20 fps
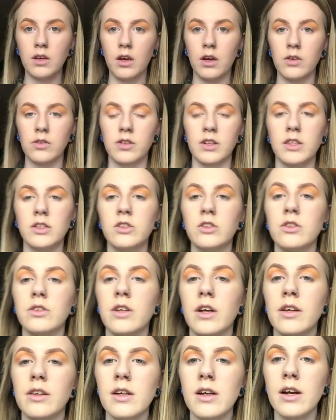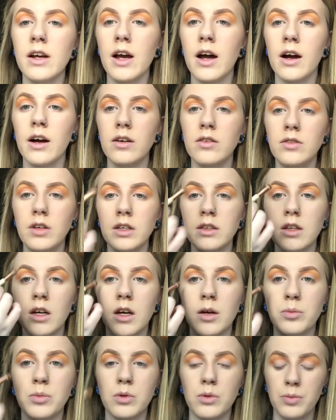Alright, so now that I have like
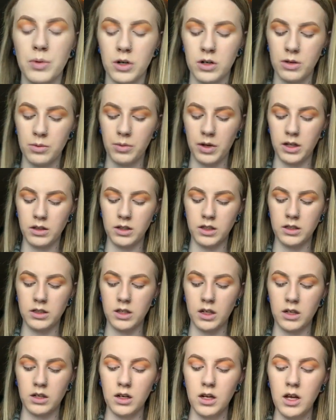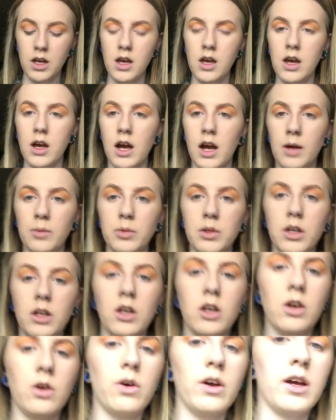the upper part of my lid done, I'm going
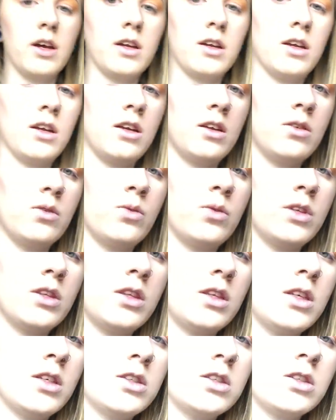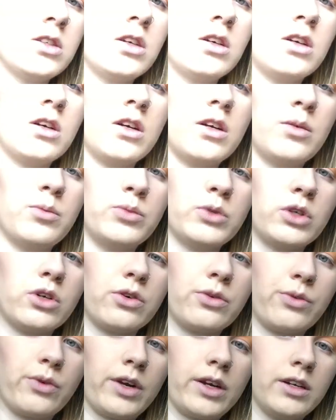to go ahead in with this
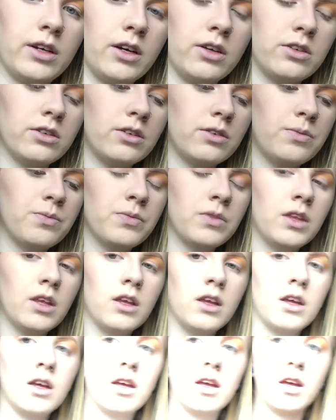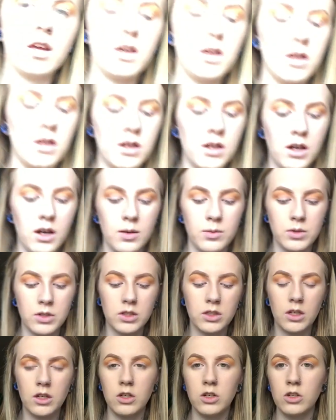dark red color, and I'm
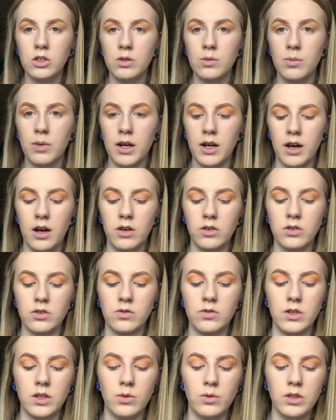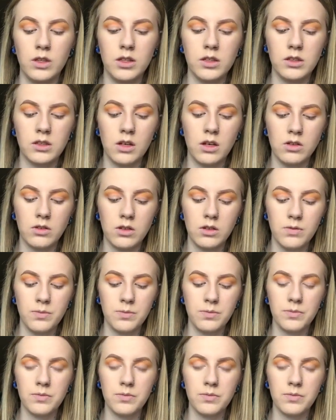just going to do my outer V with this color.